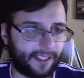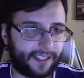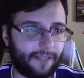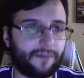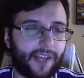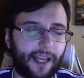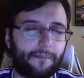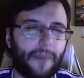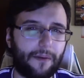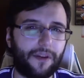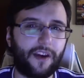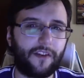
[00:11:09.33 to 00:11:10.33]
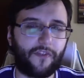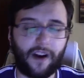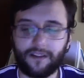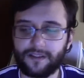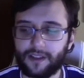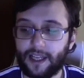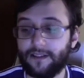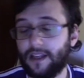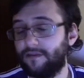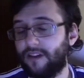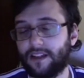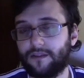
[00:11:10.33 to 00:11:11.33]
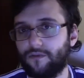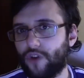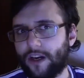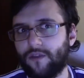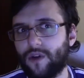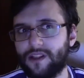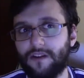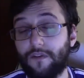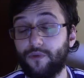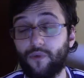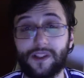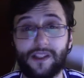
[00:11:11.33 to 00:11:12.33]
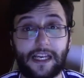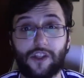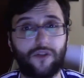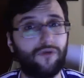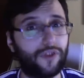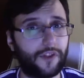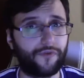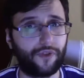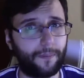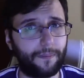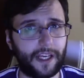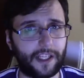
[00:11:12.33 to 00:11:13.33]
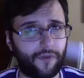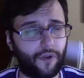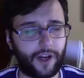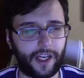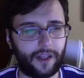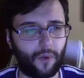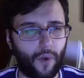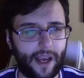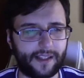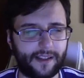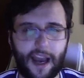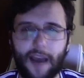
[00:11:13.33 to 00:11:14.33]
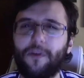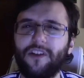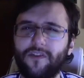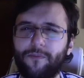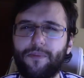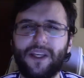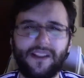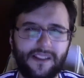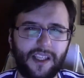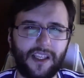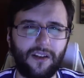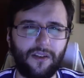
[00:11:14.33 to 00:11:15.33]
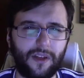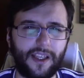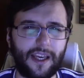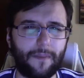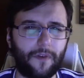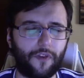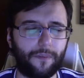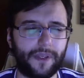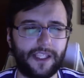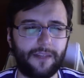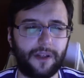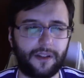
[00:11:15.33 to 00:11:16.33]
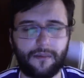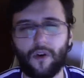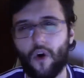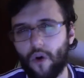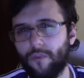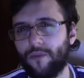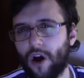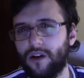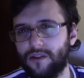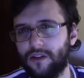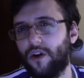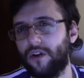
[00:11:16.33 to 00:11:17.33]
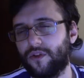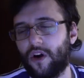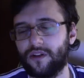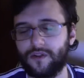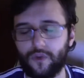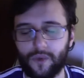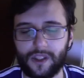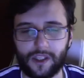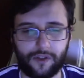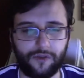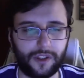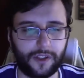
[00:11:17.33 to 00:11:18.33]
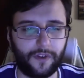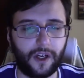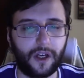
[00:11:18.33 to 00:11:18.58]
seems like maybe they felt, and then like Dragon Quest 11 was exclusive to the PS4 in the West. I believe PC, it came out for PC, but on console was exclusive.